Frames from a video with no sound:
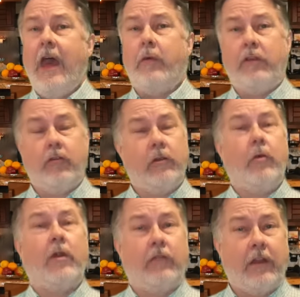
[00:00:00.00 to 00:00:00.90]
we usually
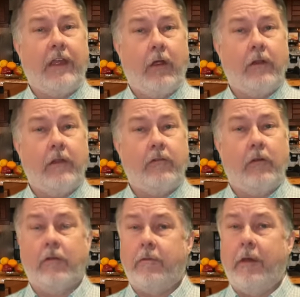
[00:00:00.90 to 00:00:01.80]
want to run the air
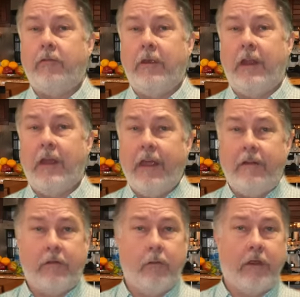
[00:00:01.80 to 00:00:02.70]
conditioner, especially at night,
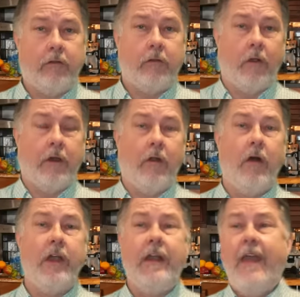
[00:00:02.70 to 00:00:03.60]
so we turn it
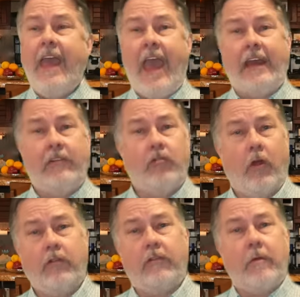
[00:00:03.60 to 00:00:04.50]
on and it
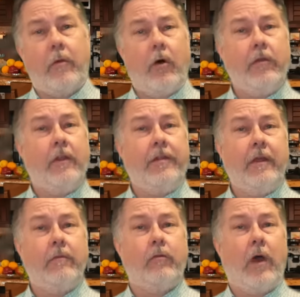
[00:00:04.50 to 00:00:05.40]
charges up all the
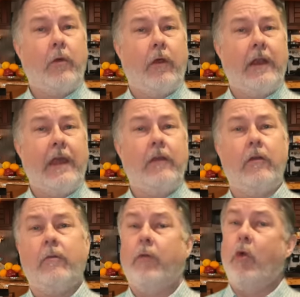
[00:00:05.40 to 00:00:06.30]
lithiums while we're at
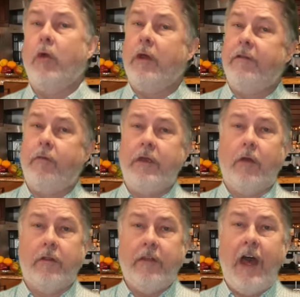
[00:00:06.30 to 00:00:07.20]
anchor. Or if we go
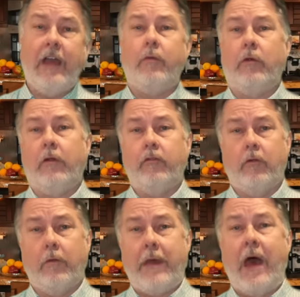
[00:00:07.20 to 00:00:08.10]
to dock, we're on
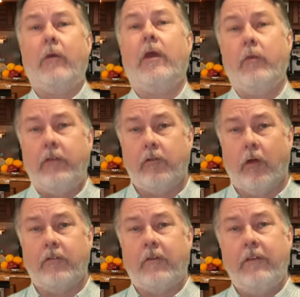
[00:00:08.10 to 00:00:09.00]
shore power and we
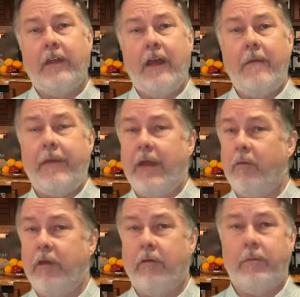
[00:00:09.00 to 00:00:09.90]
charge everything up and
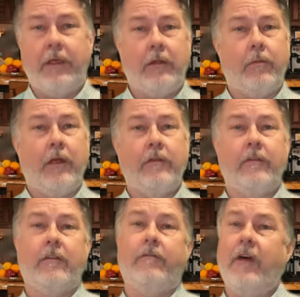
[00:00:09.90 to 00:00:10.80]
we repeat the
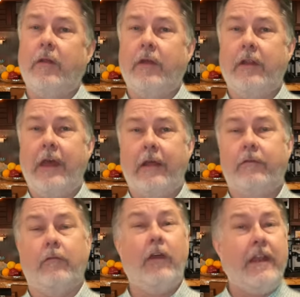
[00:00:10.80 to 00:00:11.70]
process the following day.
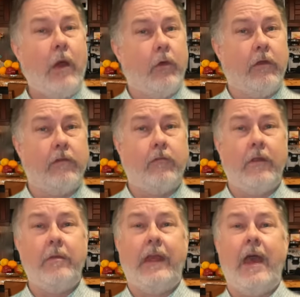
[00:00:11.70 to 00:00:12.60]
So right now we're
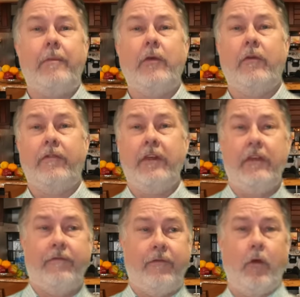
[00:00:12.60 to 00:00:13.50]
extremely happy with
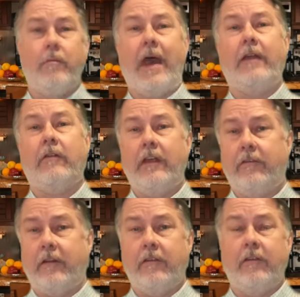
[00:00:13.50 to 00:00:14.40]
the four
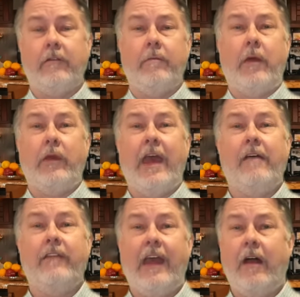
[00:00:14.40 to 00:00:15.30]
batteries and the system that we
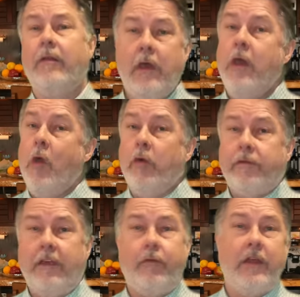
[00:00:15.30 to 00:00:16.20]
have now. We'll
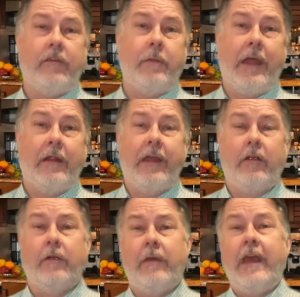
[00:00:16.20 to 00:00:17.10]
see if we expand
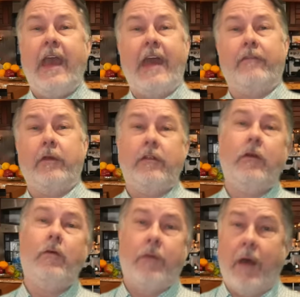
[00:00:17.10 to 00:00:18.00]
later, and if we
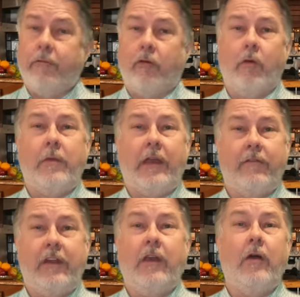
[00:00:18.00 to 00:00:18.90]
do, I'm sure we'll make a
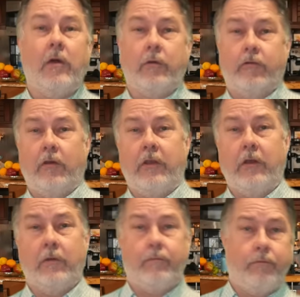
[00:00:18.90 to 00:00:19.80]
video and we'll show
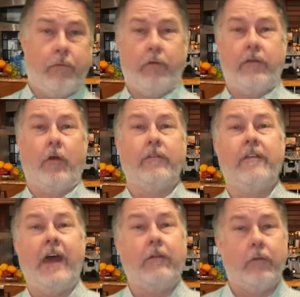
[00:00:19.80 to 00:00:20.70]
you the results of
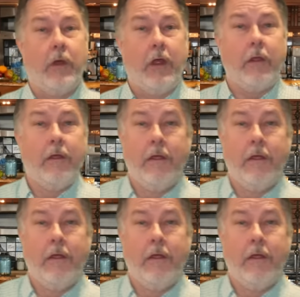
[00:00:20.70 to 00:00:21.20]
that as well.